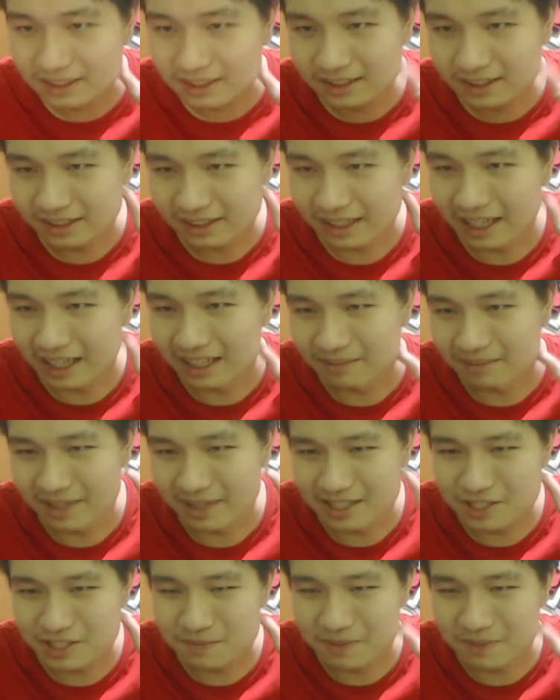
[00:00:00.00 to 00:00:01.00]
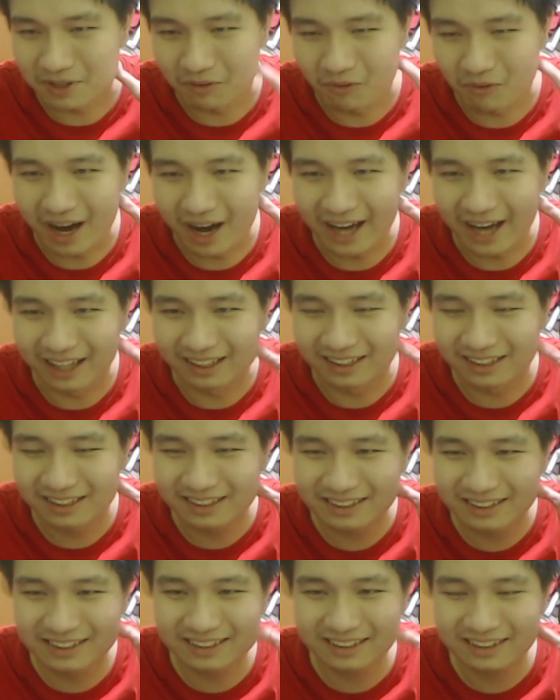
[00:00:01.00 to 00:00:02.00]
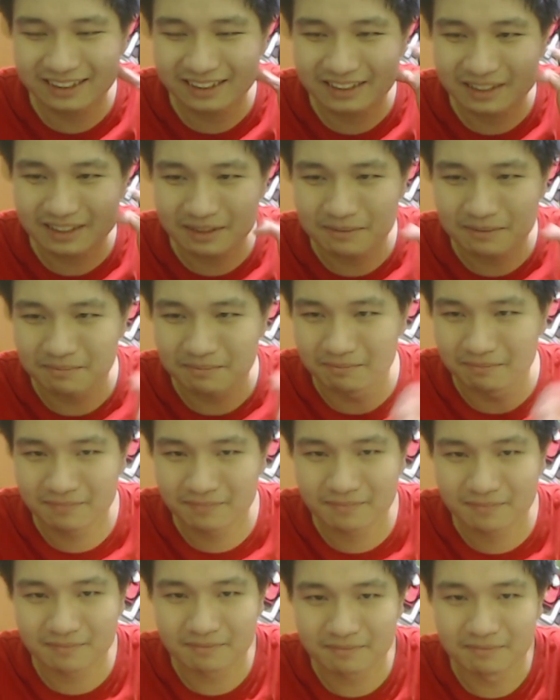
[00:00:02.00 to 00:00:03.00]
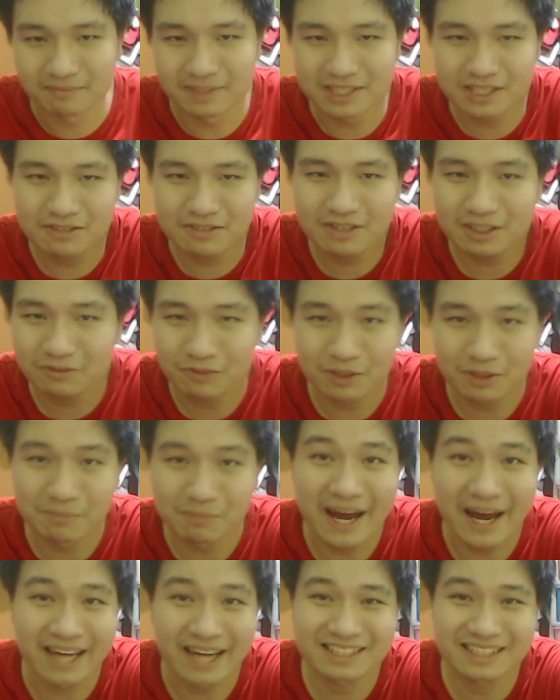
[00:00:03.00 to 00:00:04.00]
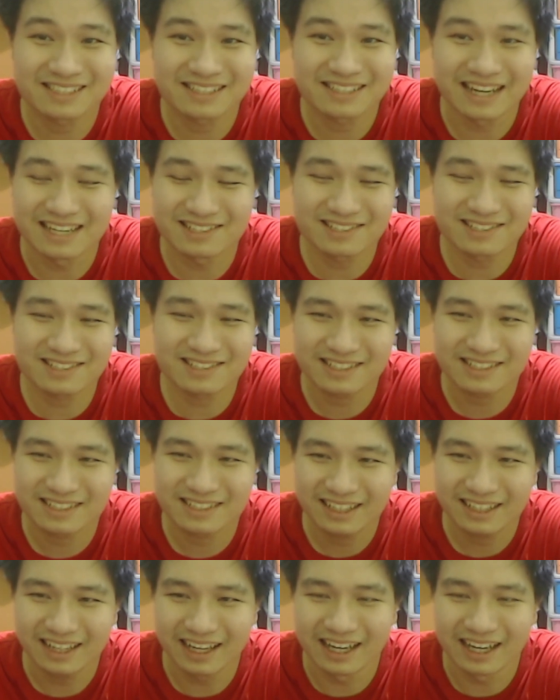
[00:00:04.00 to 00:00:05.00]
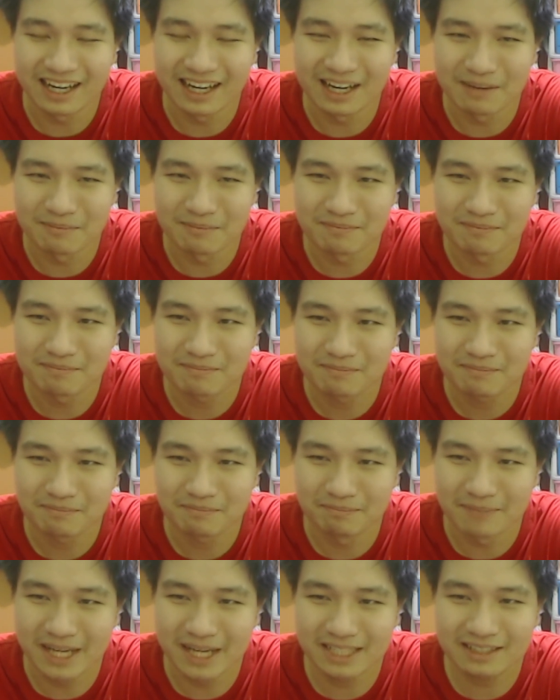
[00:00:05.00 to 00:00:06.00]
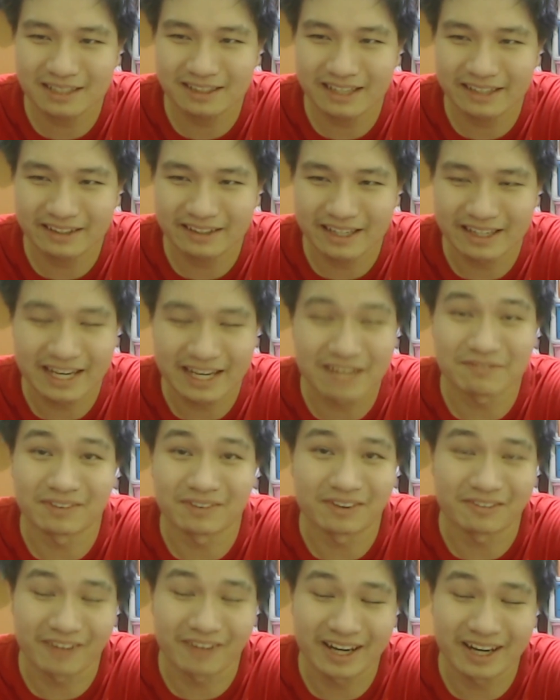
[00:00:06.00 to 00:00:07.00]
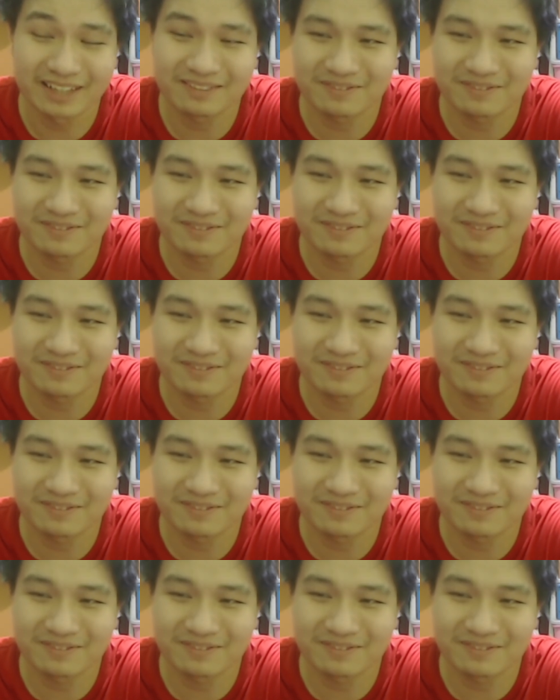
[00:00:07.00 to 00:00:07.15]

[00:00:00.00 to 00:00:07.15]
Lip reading: God, man, it's been a while. But you know what? We're back, guys. Better late than never, right?